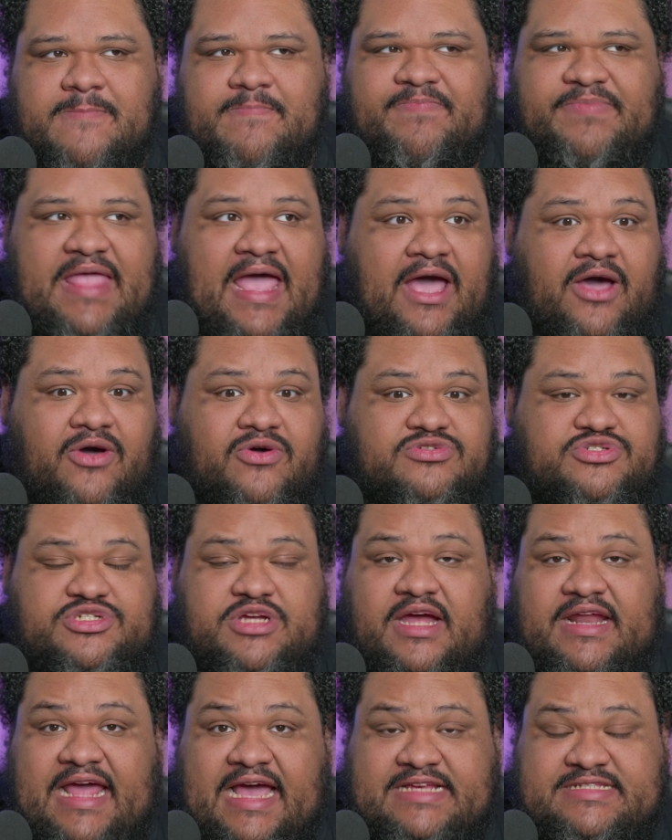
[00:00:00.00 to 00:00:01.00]
Now,
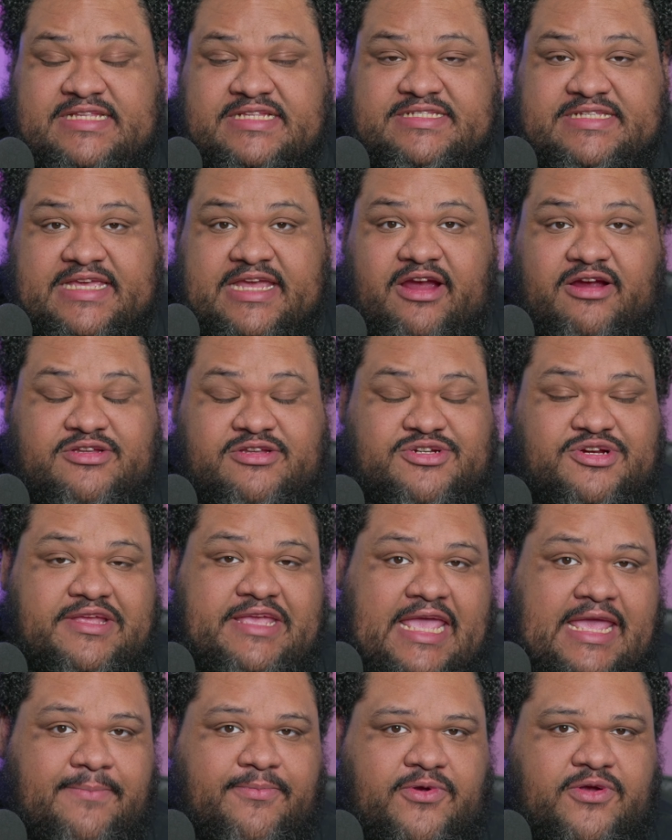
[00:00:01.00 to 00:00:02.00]
Sean Astin's character,
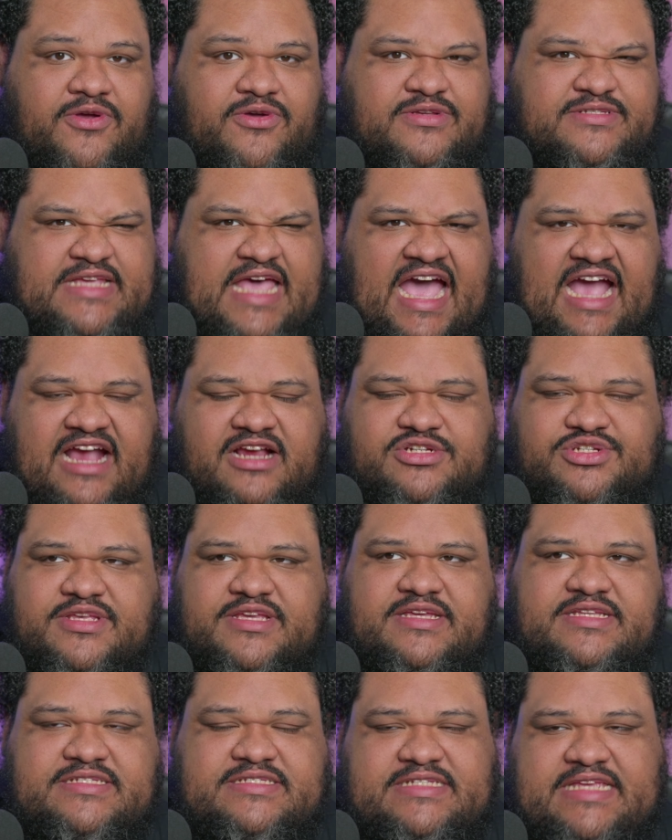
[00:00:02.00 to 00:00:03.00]
Gabriel, is
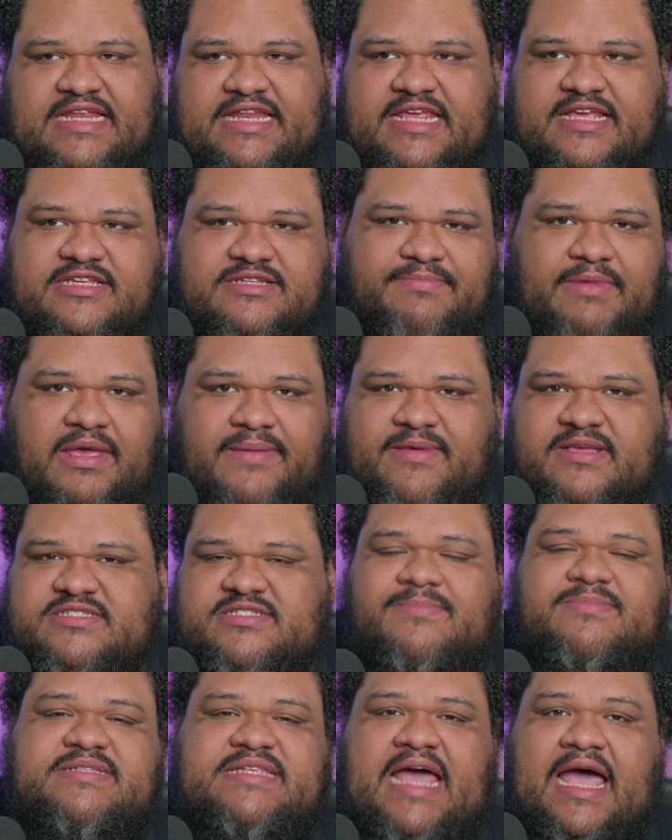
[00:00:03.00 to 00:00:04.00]
actually seeding maybe
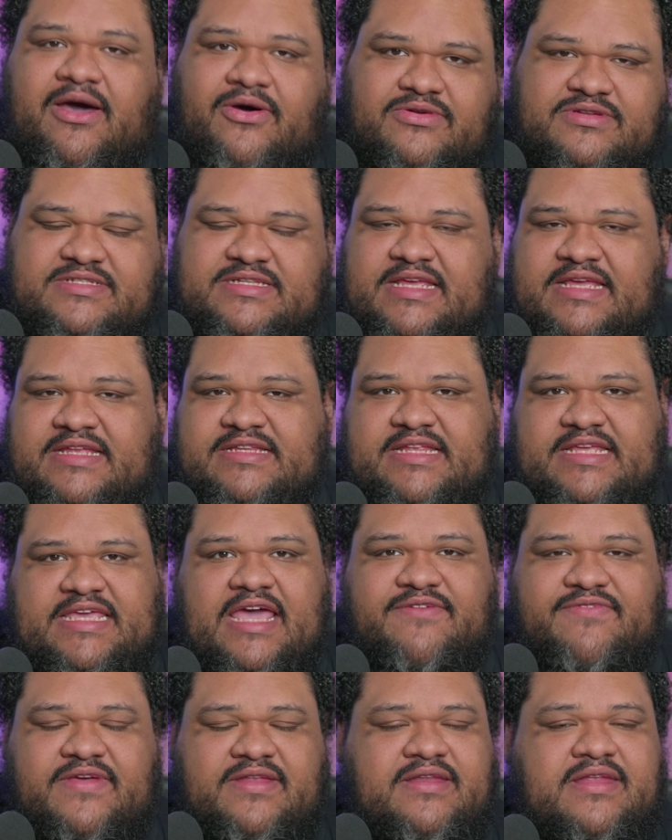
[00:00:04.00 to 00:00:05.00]
some doubt into
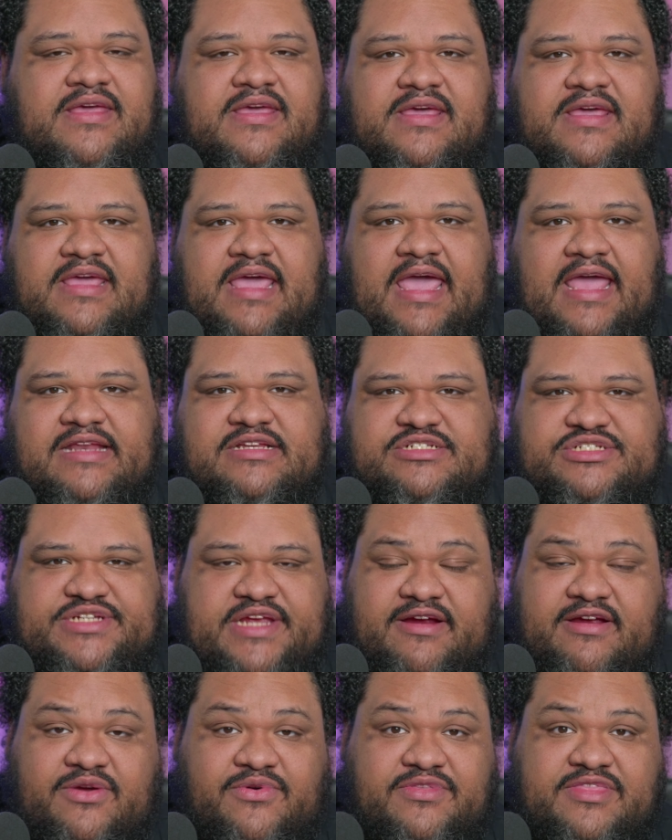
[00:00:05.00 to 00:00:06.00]
Kevin and
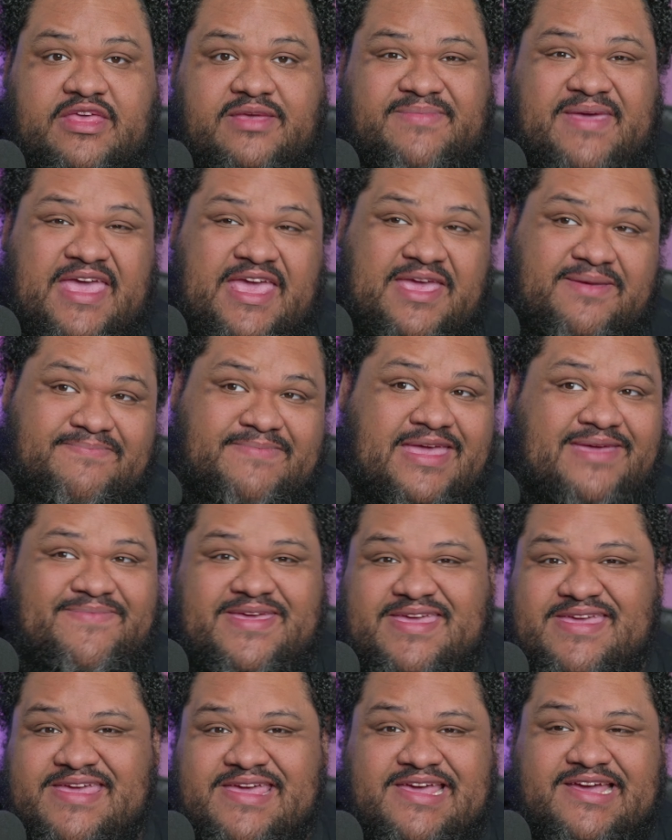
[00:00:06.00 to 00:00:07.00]
sharing with him, hey,
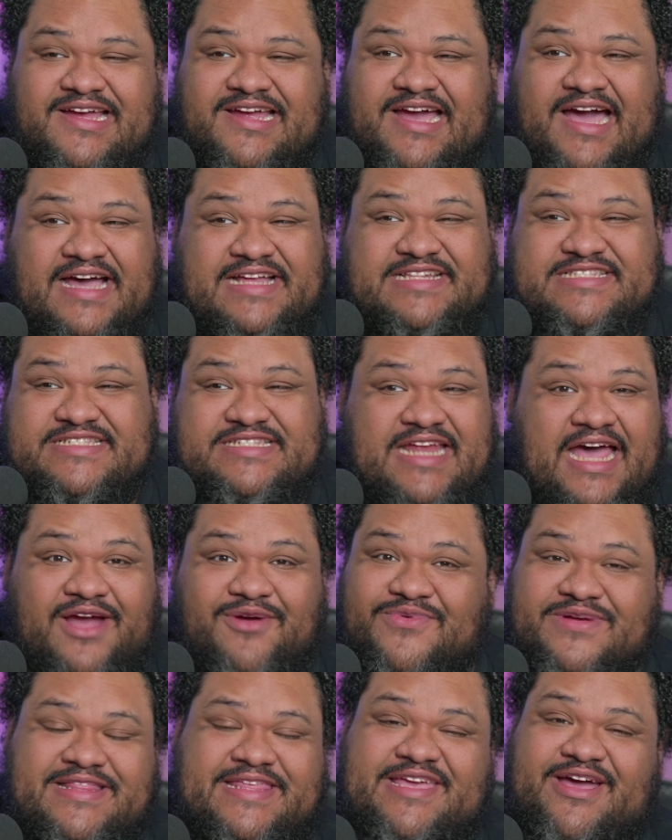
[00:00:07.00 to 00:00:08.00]
maybe God's
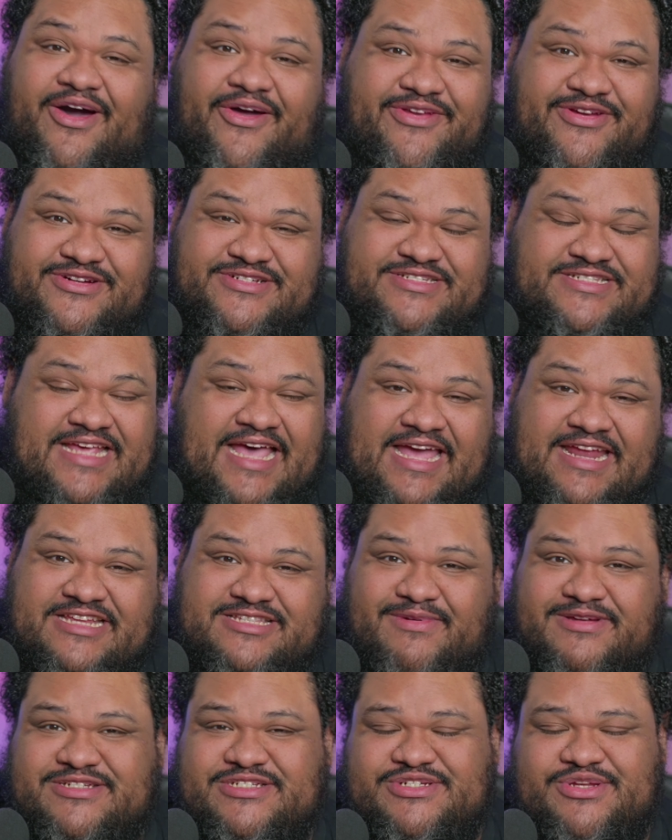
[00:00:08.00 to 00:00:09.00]
not really on your side as
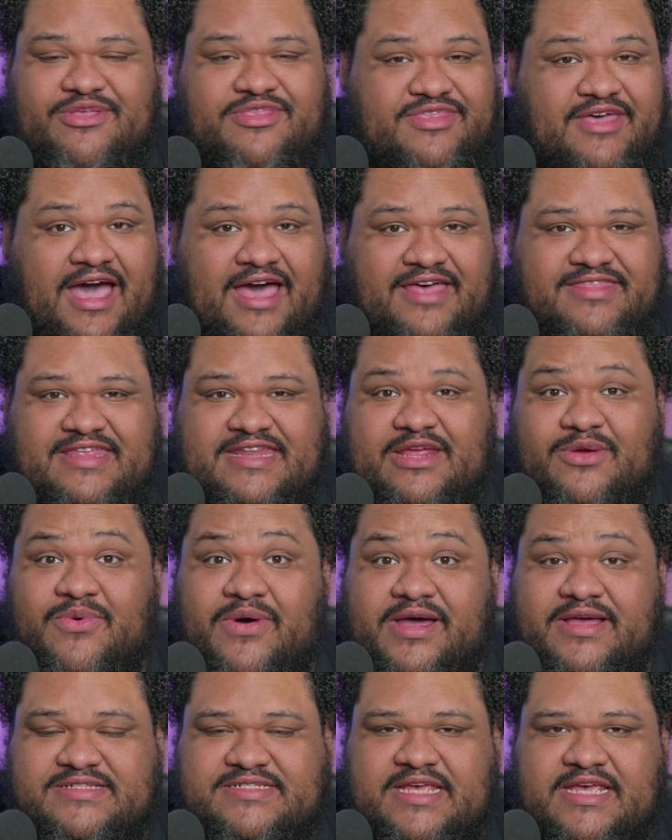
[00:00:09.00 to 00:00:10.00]
much as you thought that he
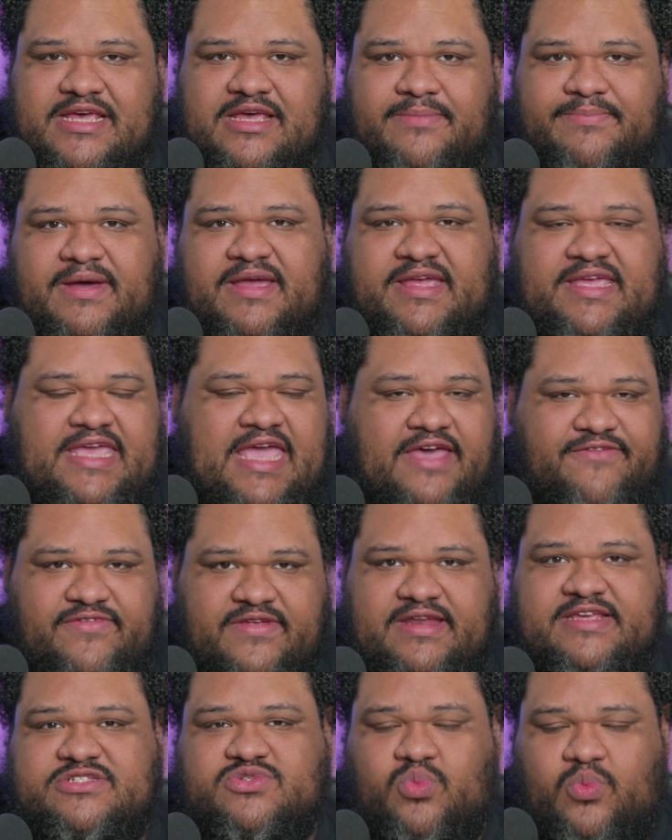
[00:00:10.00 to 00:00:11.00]
was. But
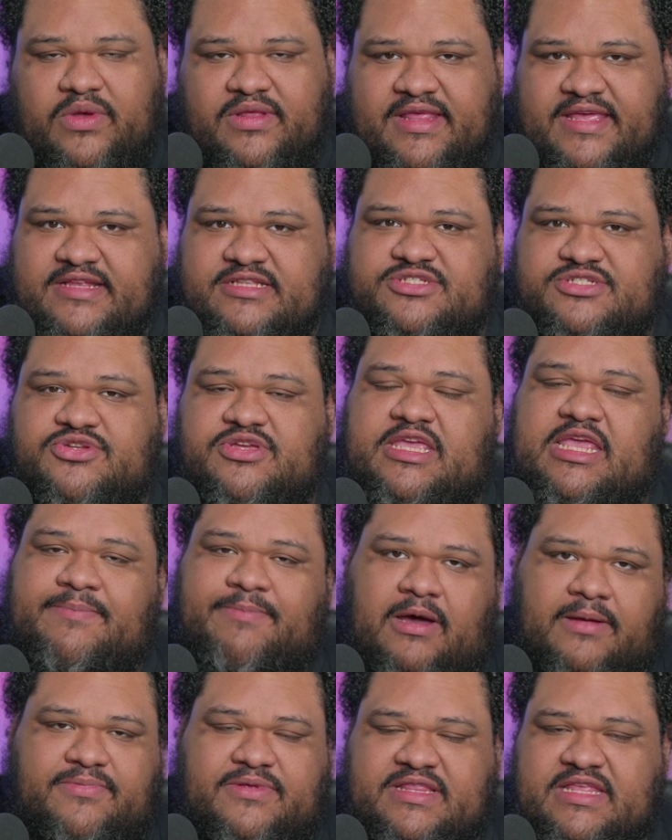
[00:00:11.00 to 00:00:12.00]
Kevin is willing to keep
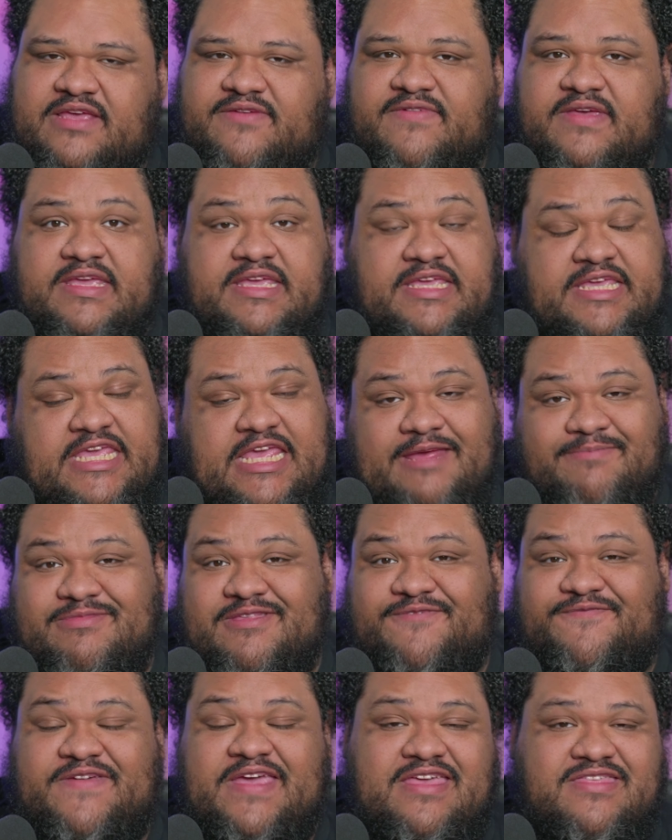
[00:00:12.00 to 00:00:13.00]
on believing, keep the
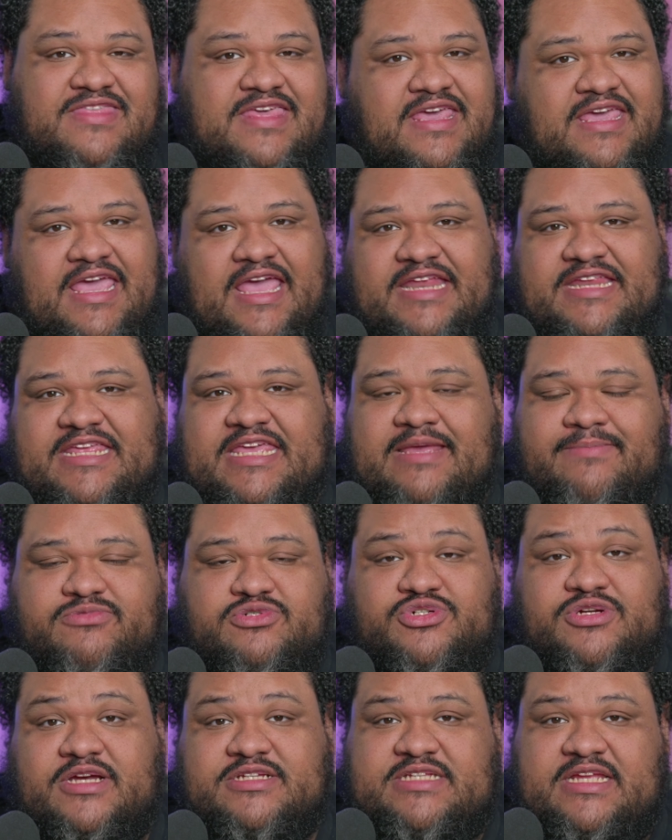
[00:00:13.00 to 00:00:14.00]
faith, and keep
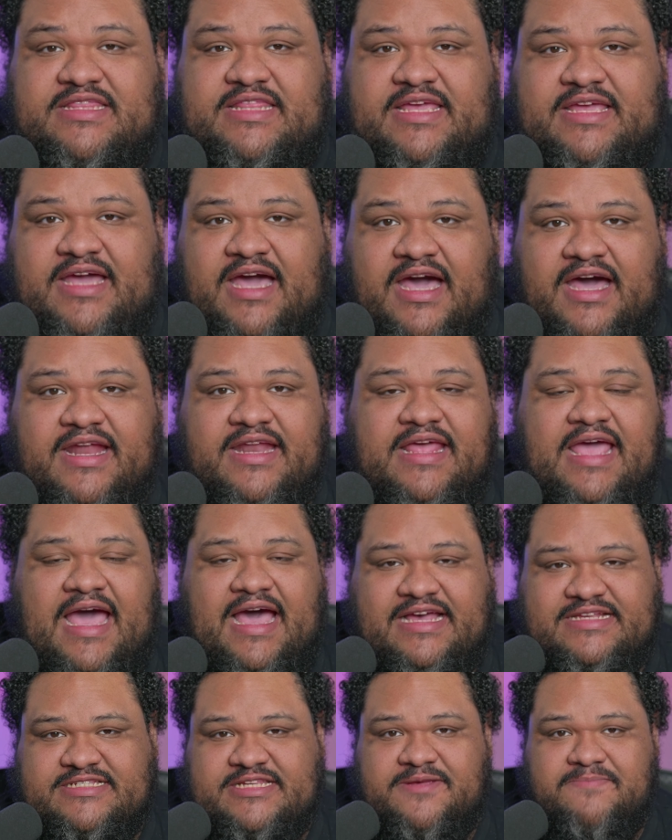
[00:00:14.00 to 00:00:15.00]
trusting that God
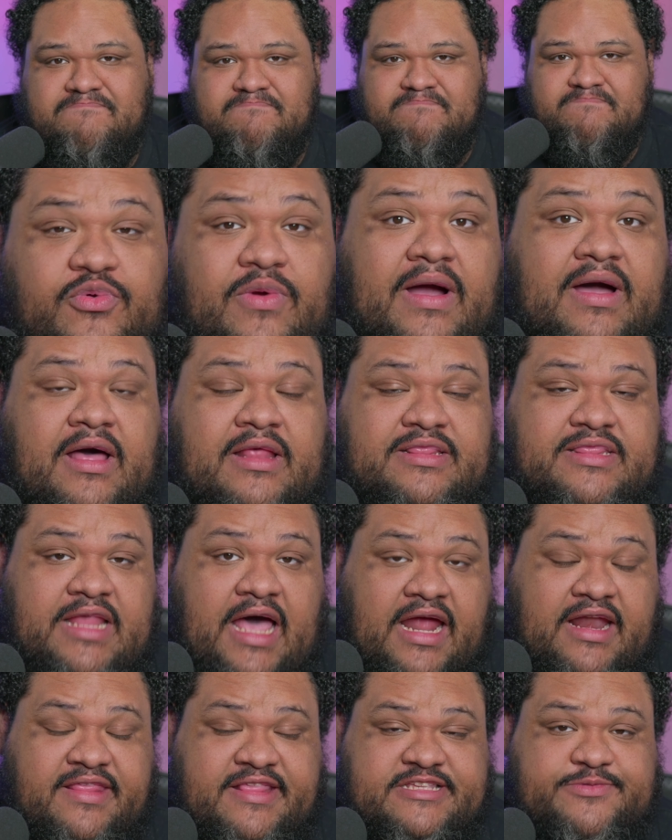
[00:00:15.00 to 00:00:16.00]
has him. Throughout a
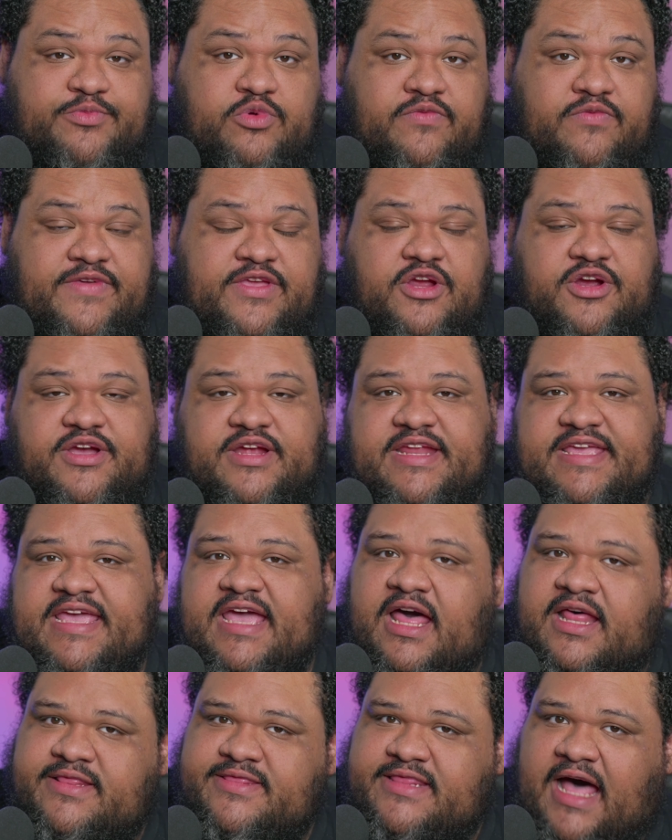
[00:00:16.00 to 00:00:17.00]
lot of this movie, you're going to
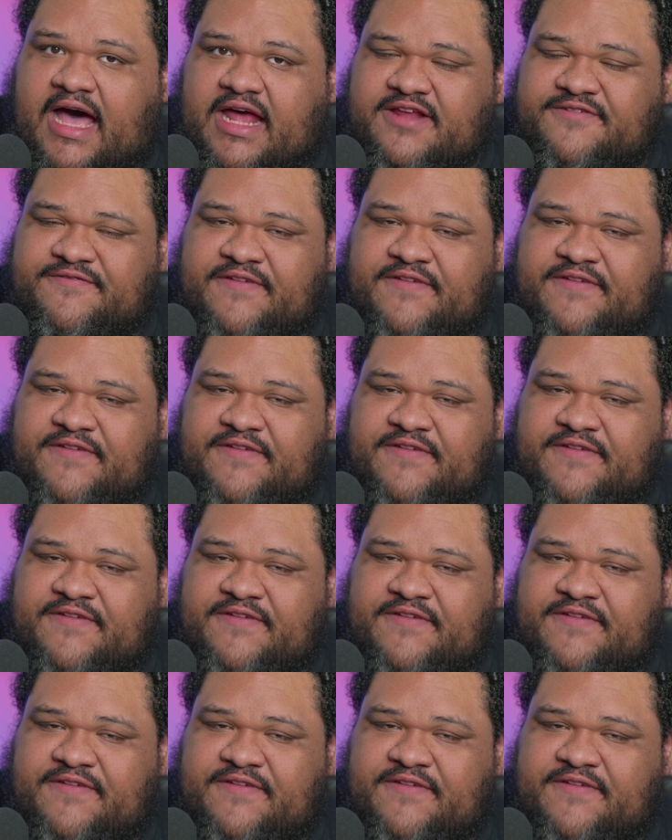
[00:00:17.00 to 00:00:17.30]
get a lot of